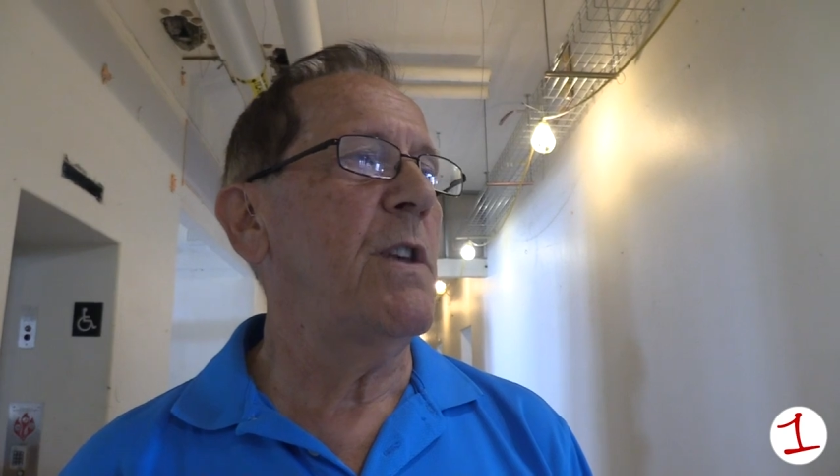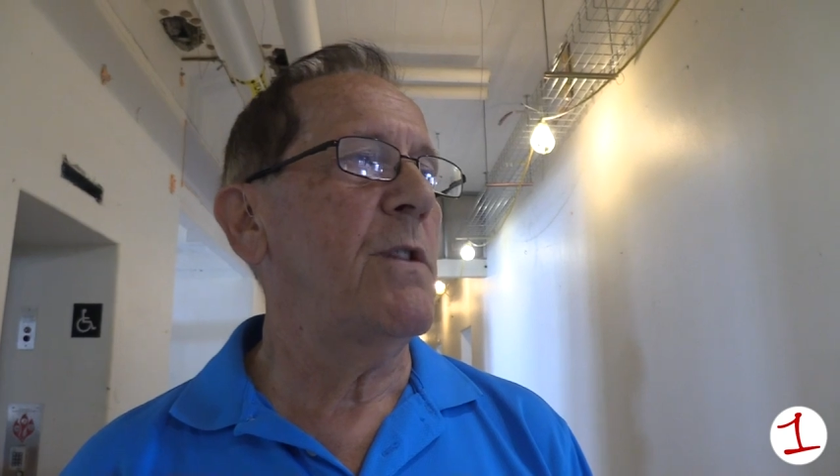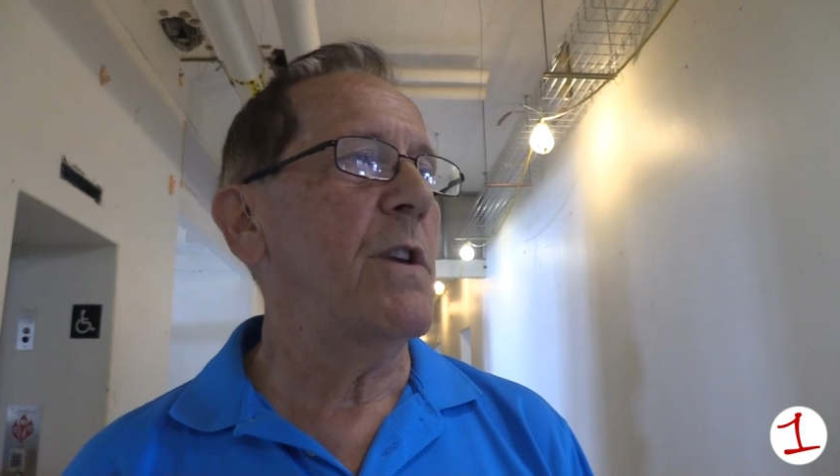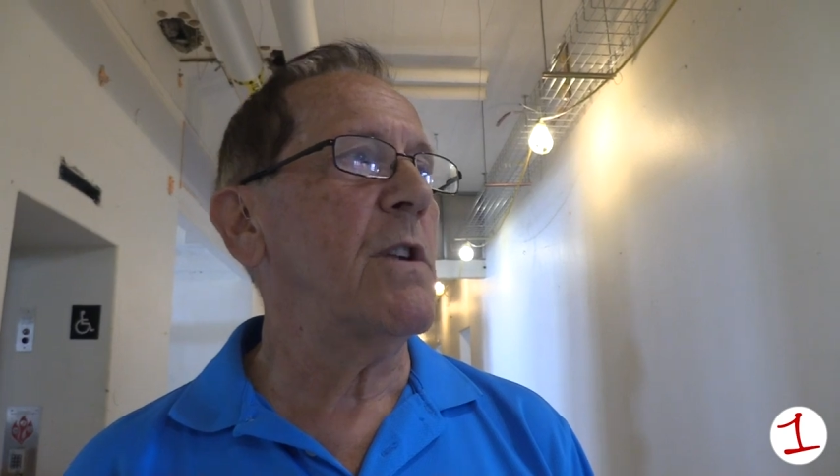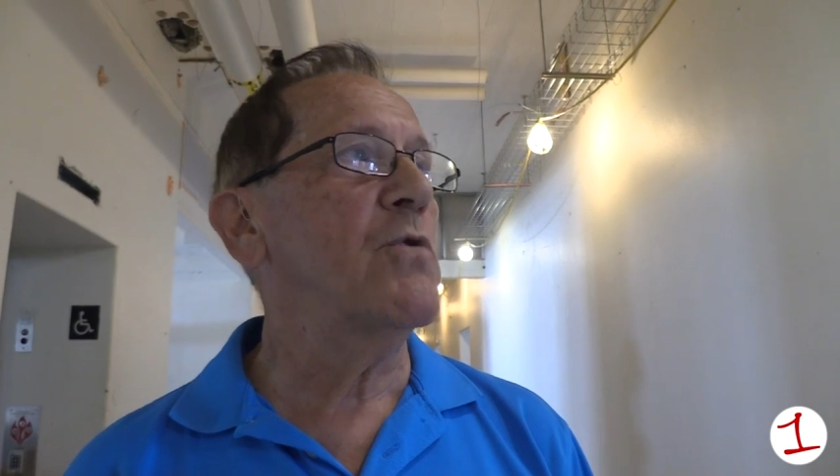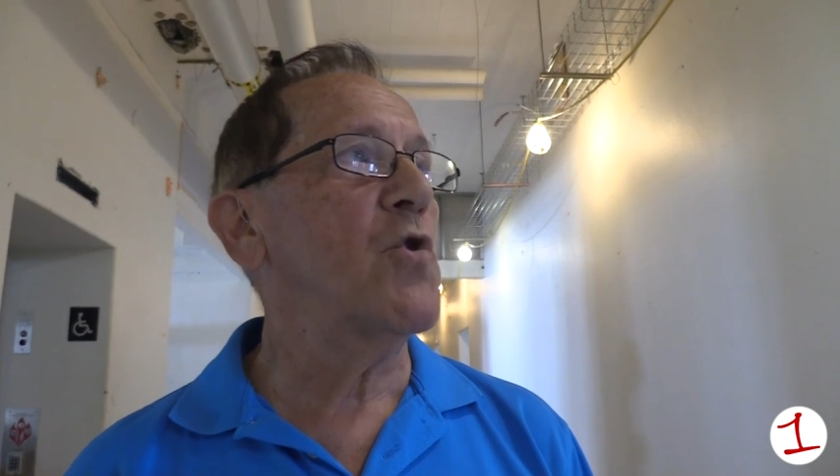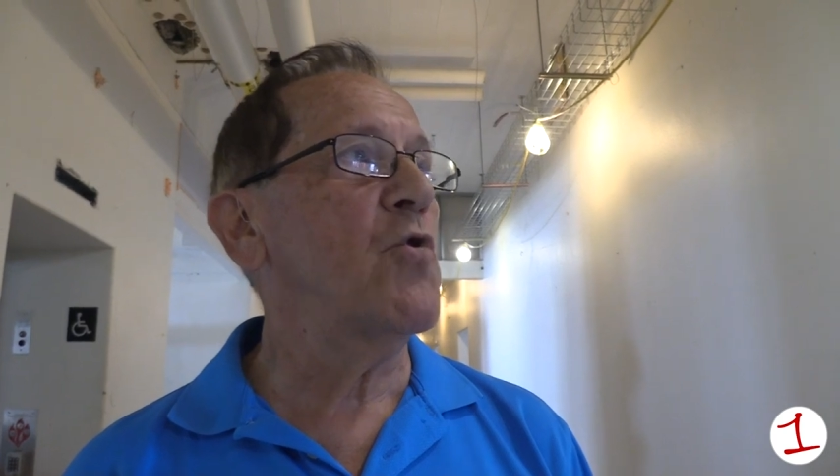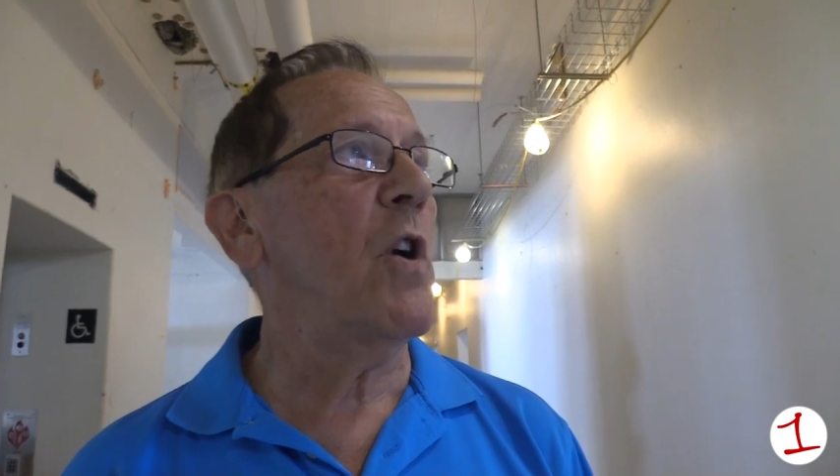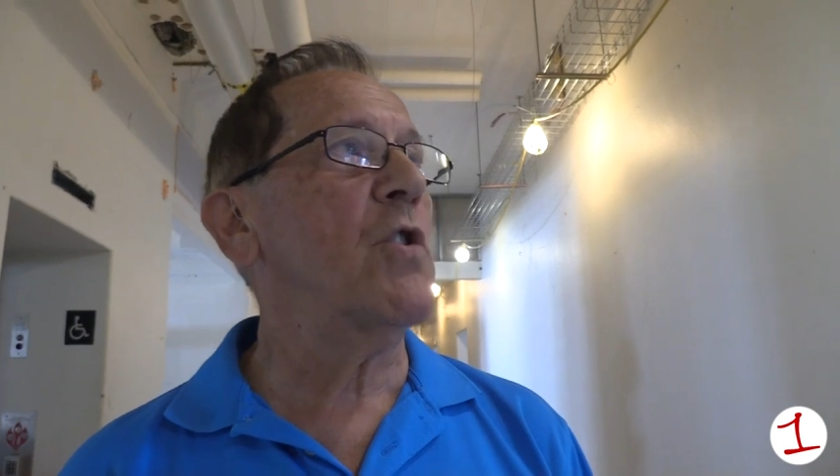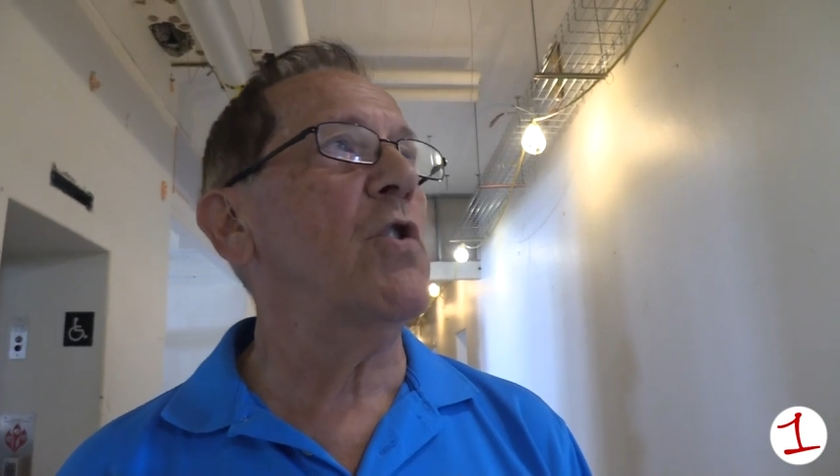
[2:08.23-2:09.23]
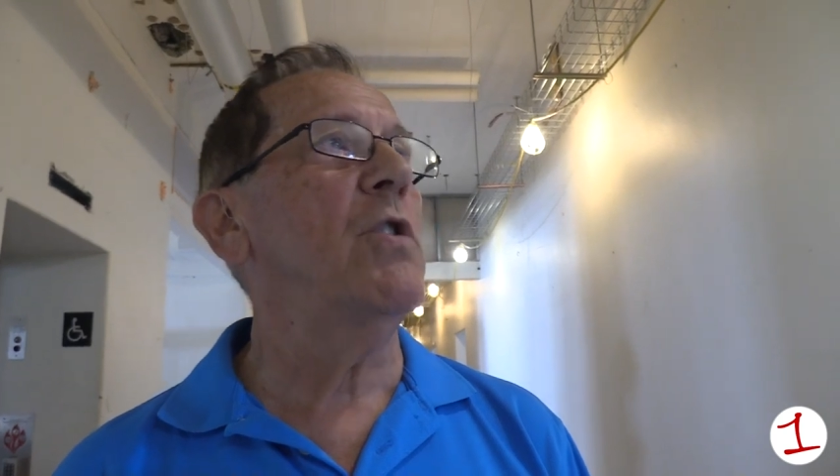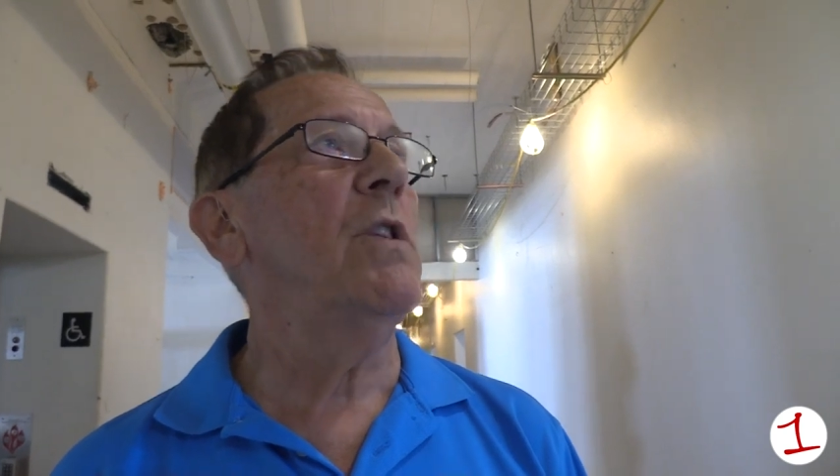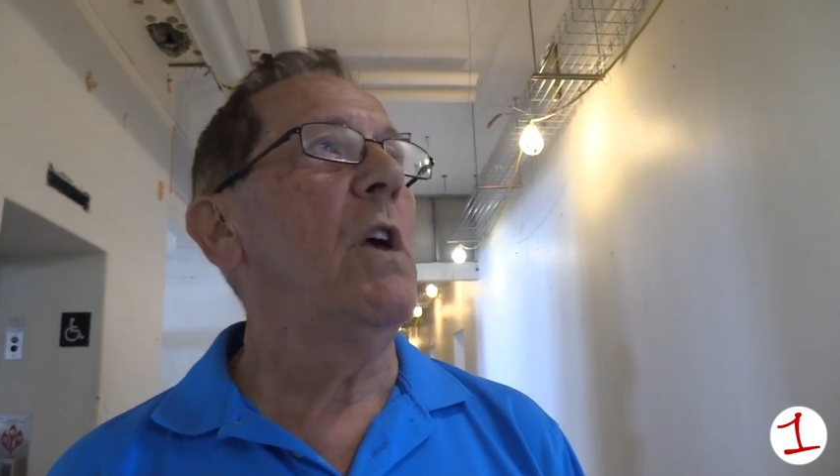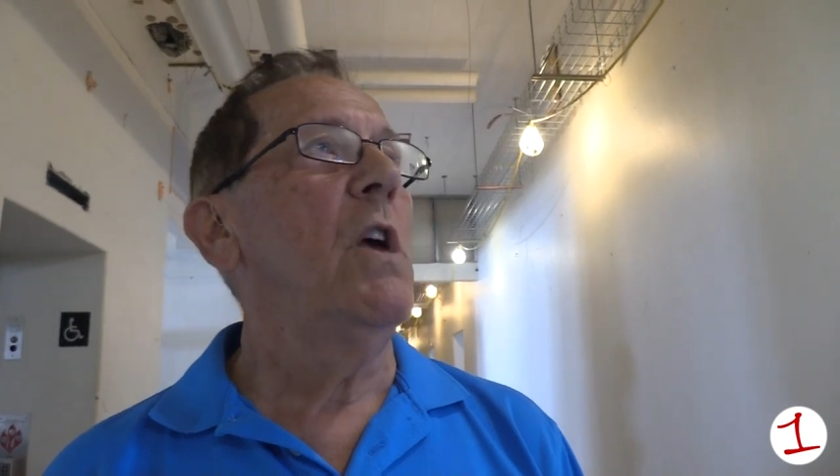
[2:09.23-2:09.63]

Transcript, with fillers: the, the, construction,